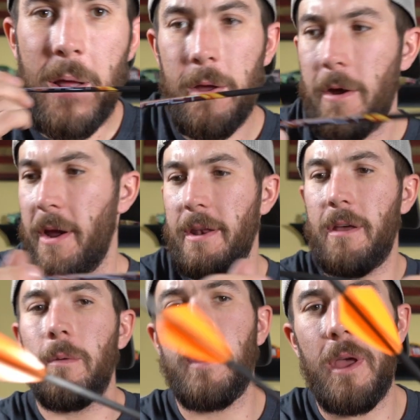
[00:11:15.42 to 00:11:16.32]
All right, now
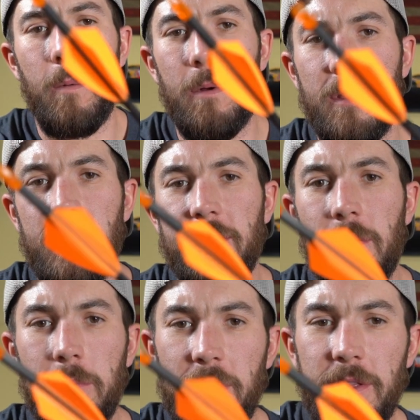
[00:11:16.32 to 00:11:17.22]
that we got one of these
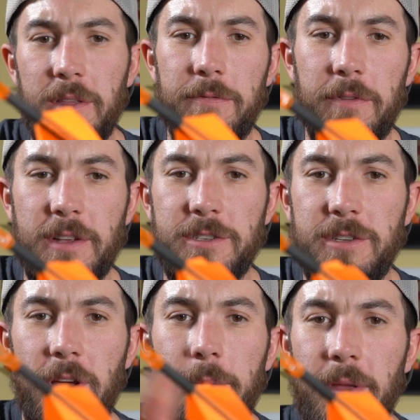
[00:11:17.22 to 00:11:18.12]
completely fletched
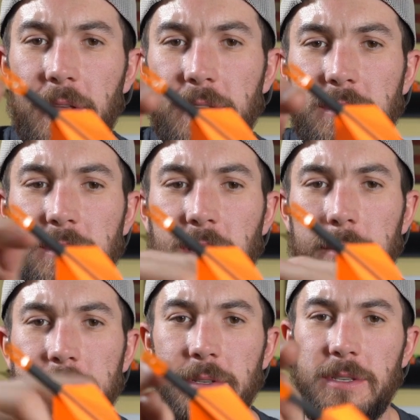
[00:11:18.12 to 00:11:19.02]
up, it is
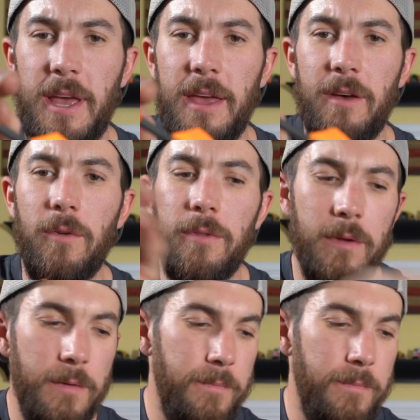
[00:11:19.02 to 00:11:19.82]
tipped and tailed.